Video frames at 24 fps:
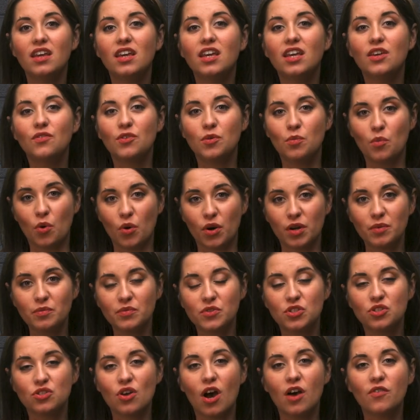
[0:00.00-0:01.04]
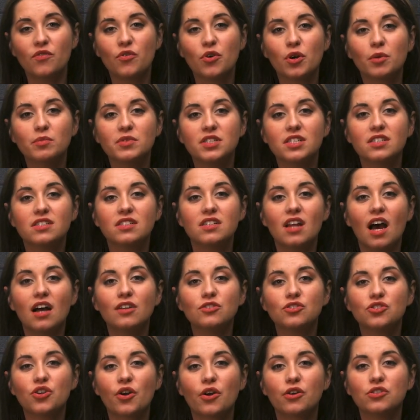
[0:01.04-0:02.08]
Even more, Jotform does
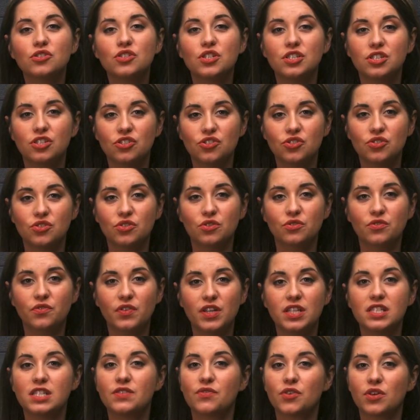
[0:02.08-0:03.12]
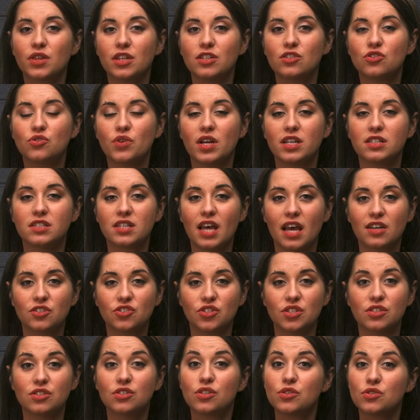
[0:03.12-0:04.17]
not charge additional fees for these
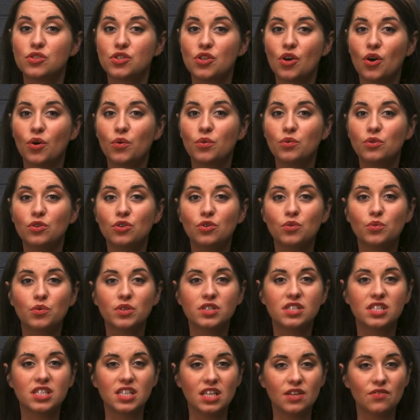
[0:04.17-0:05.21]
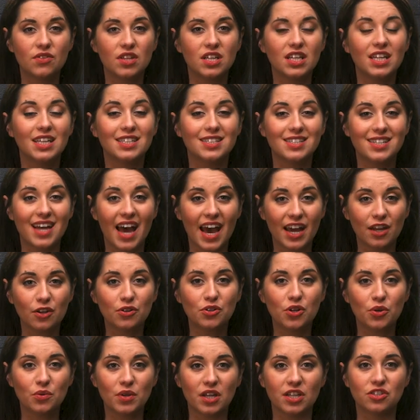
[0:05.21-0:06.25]
transactions, so you receive the
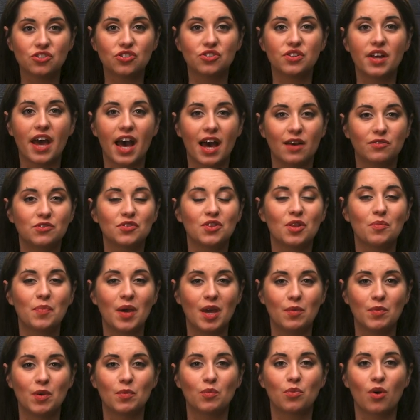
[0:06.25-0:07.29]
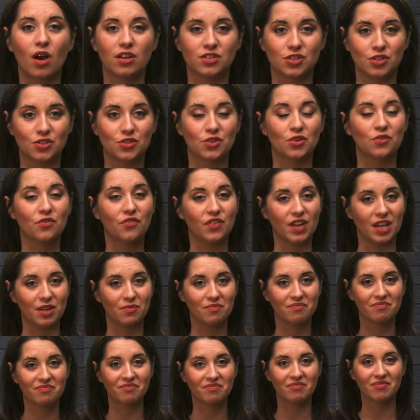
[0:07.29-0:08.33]
entire donation after the payment processor fee.